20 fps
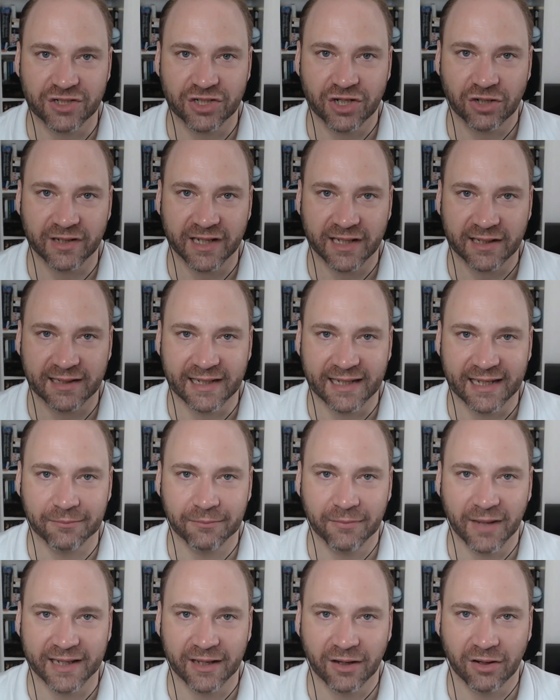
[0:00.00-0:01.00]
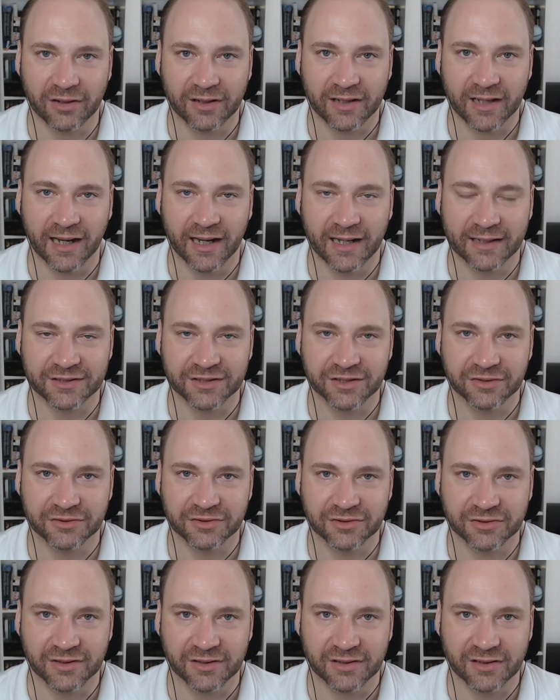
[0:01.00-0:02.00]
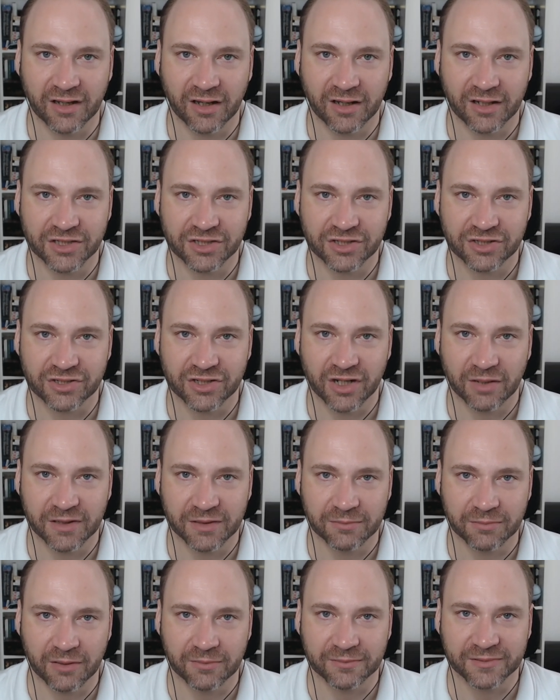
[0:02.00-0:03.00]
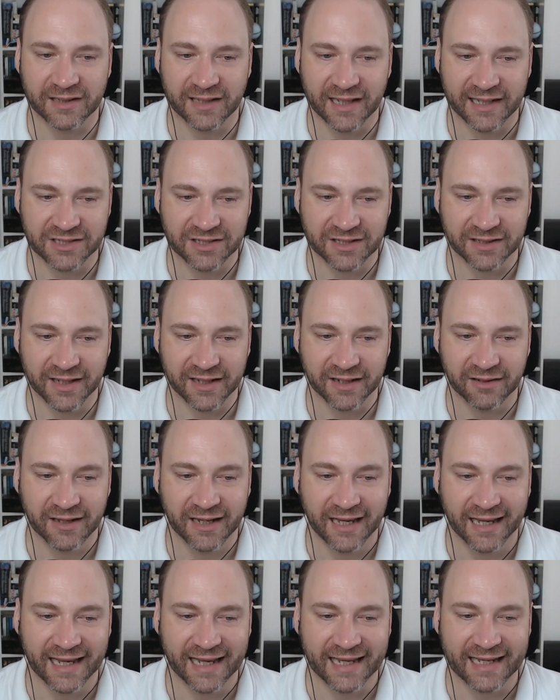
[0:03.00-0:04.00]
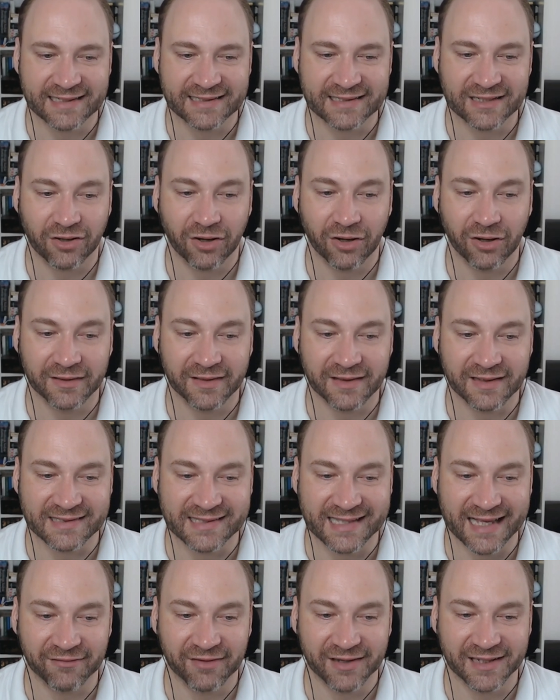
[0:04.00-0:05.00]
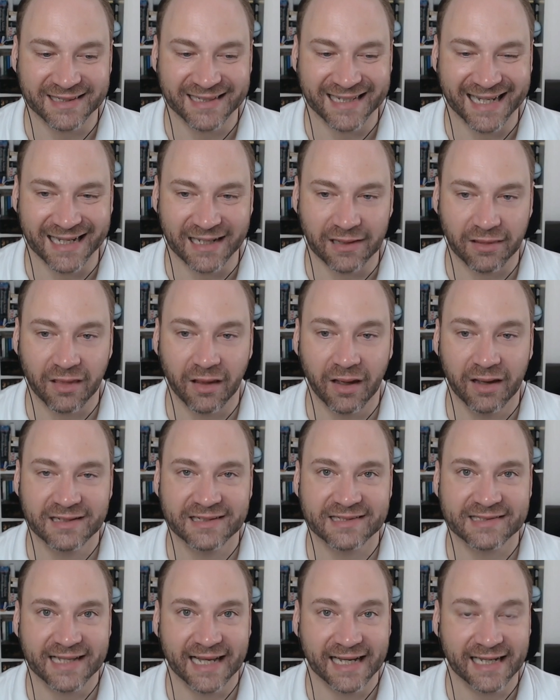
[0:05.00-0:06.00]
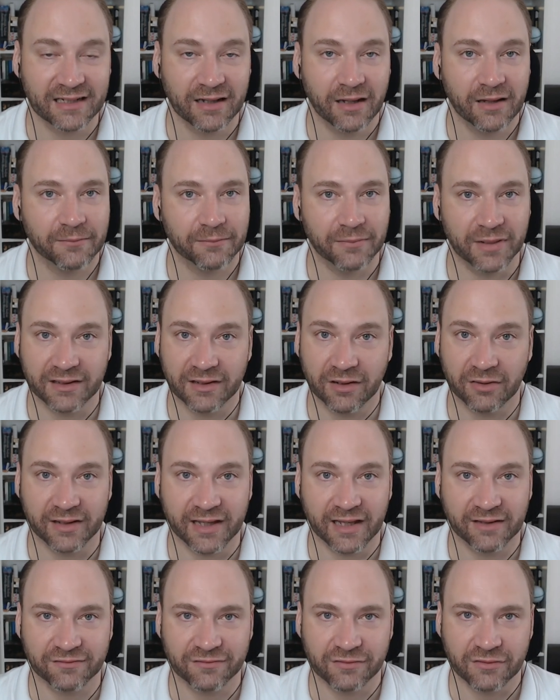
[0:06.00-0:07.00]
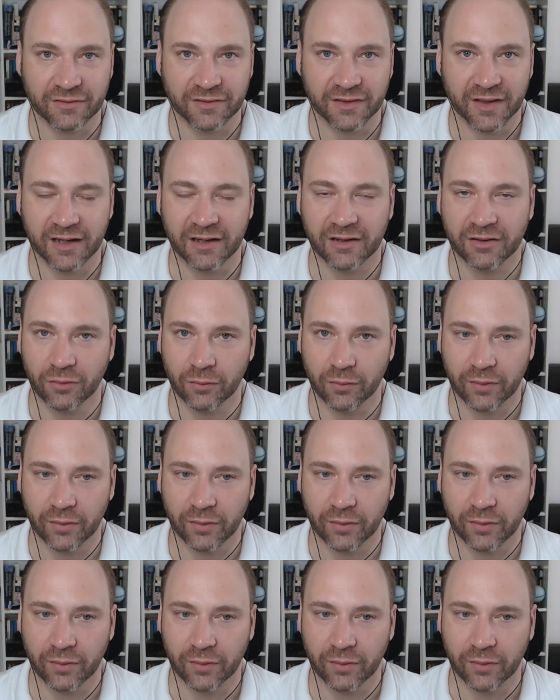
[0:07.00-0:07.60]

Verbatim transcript: jokingly Mallorca due to the large German population there is called the 17th state, but don't get fooled there.